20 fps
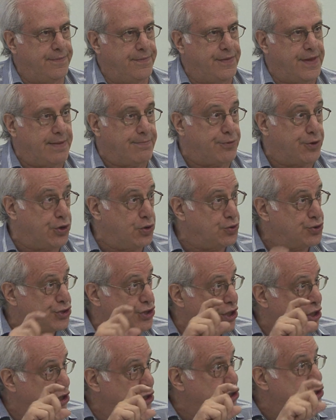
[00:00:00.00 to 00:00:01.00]
They produce
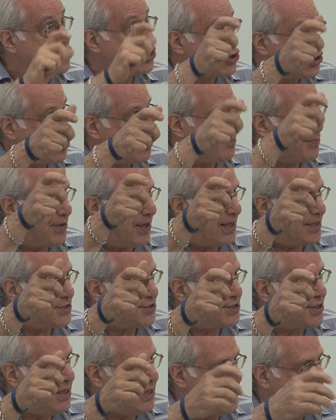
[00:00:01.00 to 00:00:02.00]
a
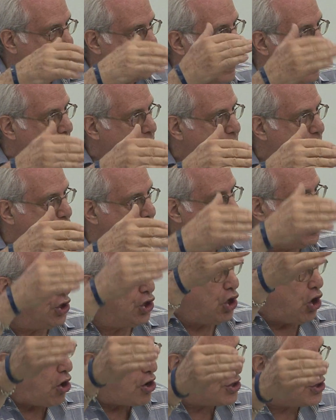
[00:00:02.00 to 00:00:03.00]
surplus, an output
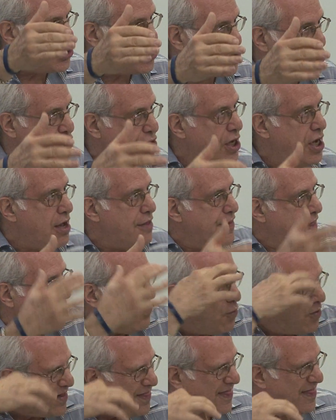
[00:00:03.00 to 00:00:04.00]
larger
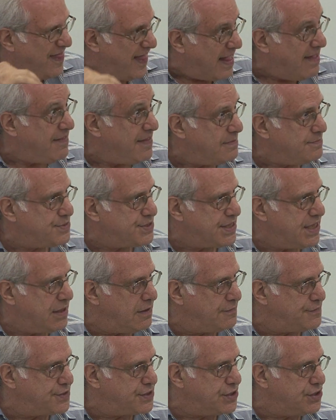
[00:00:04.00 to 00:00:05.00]
than what they
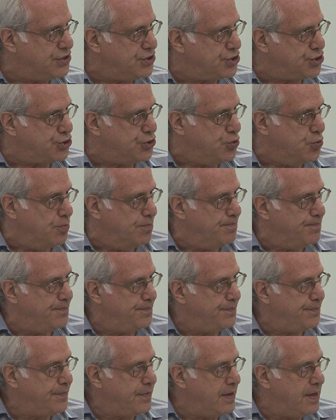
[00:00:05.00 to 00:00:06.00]
themselves consume.
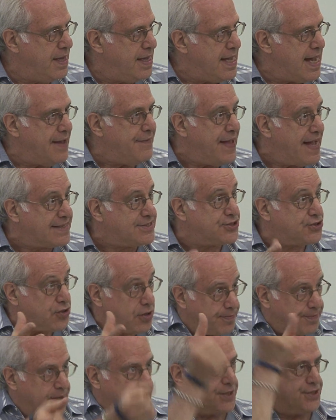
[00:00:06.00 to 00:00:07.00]
And that
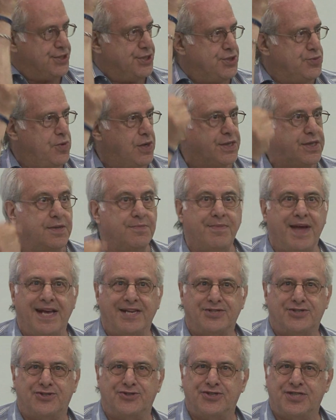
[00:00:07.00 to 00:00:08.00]
surplus is what the
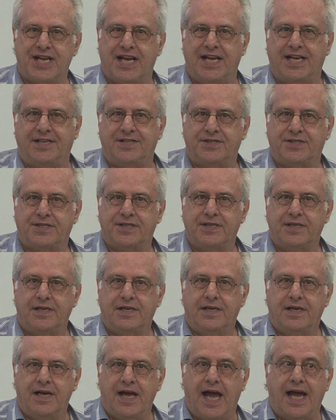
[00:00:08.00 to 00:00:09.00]
master takes
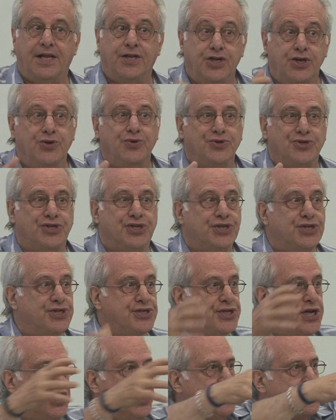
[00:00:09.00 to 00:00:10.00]
and
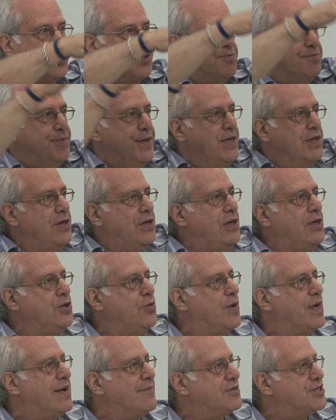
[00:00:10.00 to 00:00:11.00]
uses to build
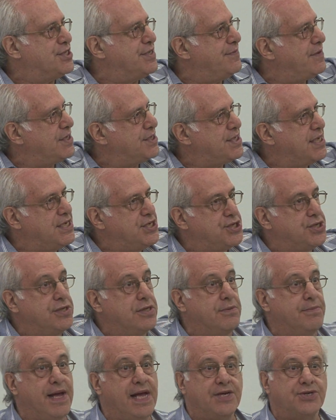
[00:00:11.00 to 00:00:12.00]
whatever civilization
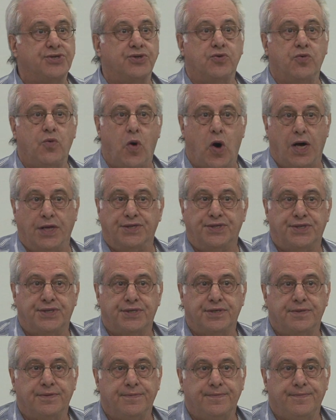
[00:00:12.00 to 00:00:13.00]
the master wants,